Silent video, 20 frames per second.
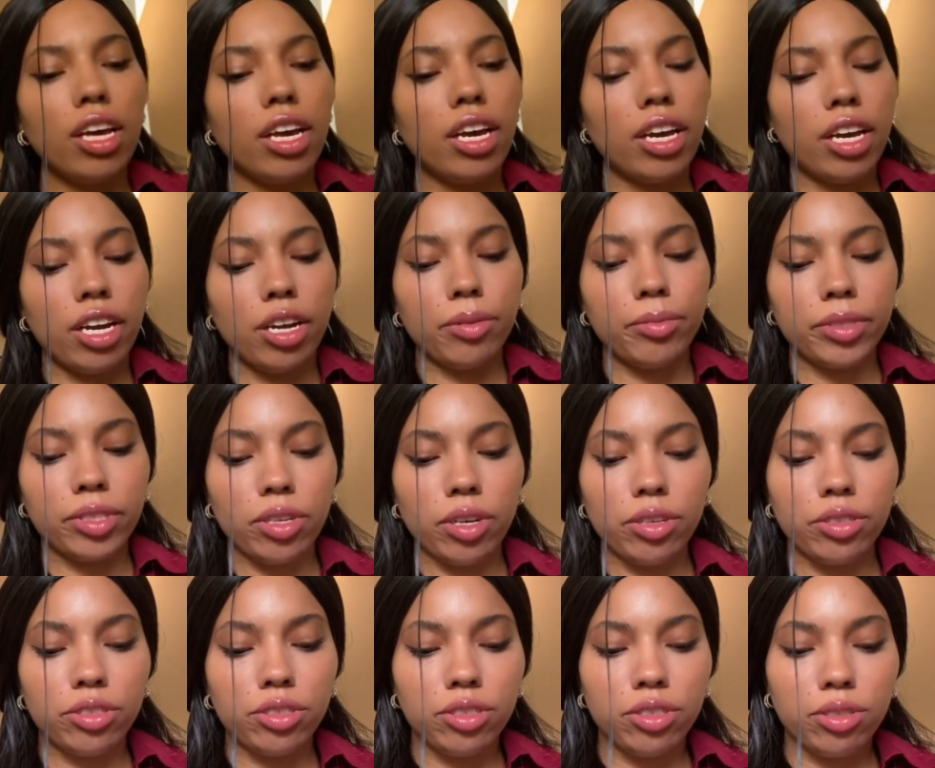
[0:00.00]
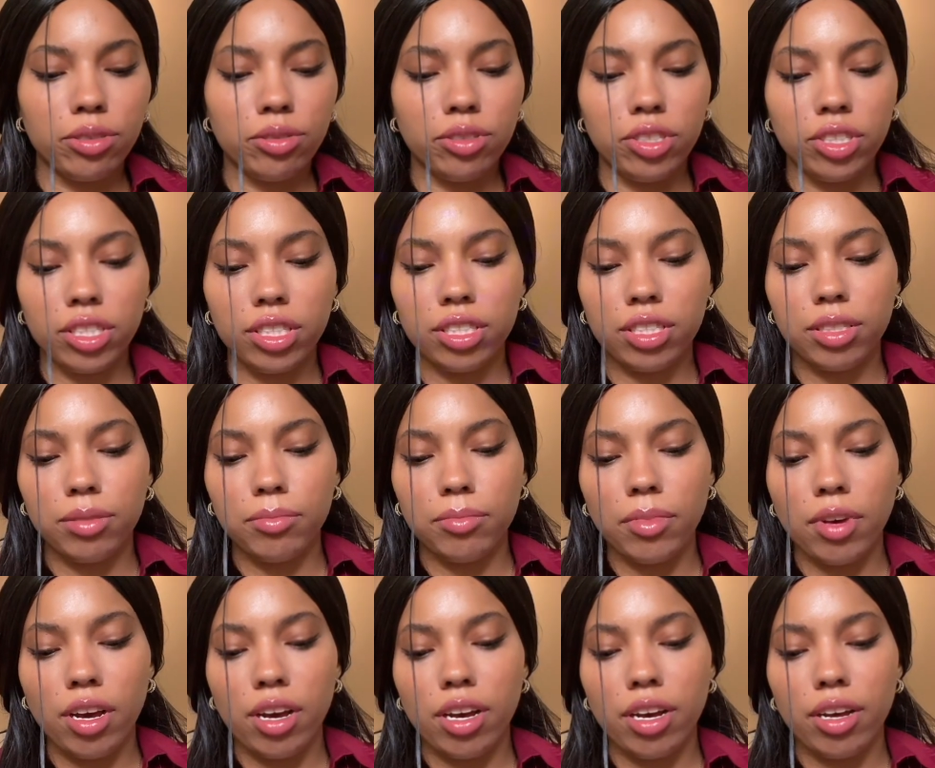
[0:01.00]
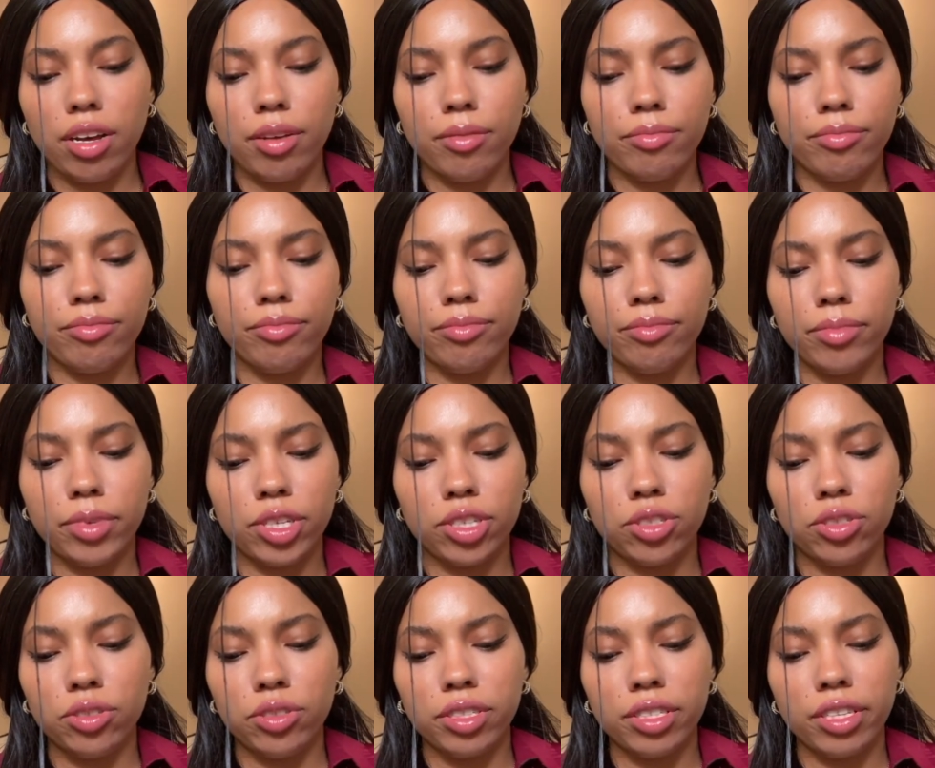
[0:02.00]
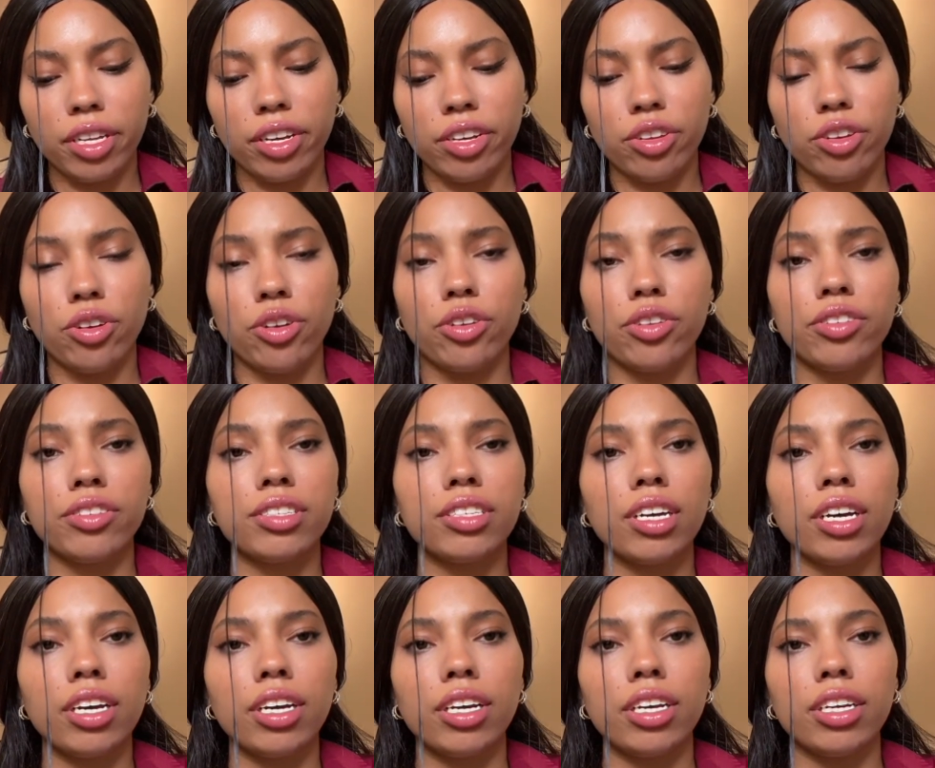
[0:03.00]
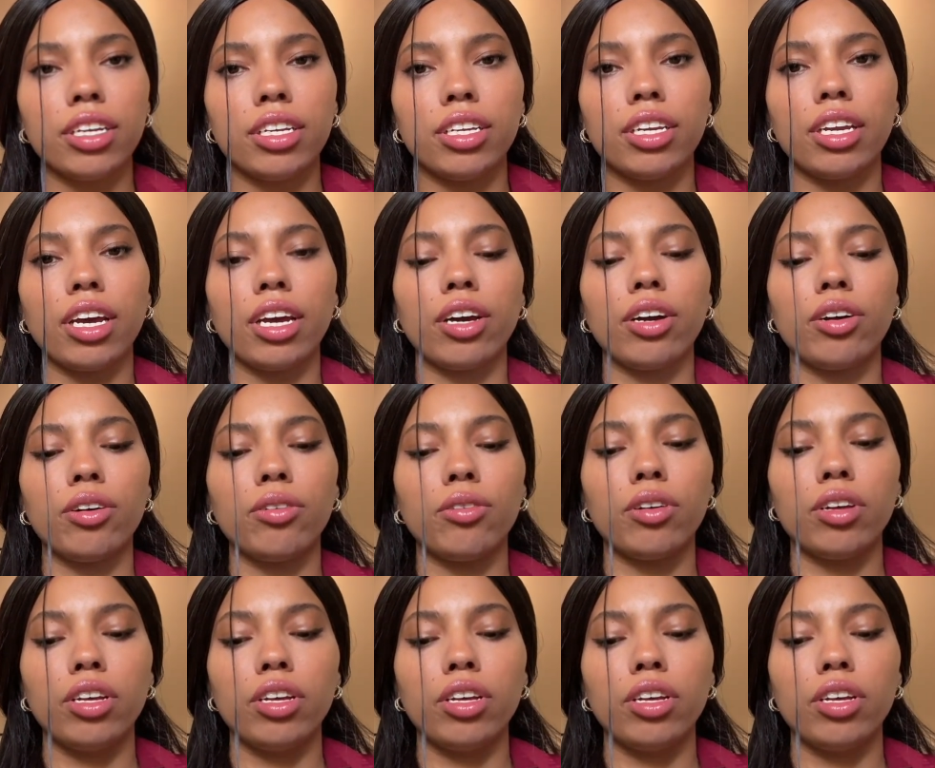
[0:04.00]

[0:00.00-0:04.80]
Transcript: And I was also just picturing like an earth sign and how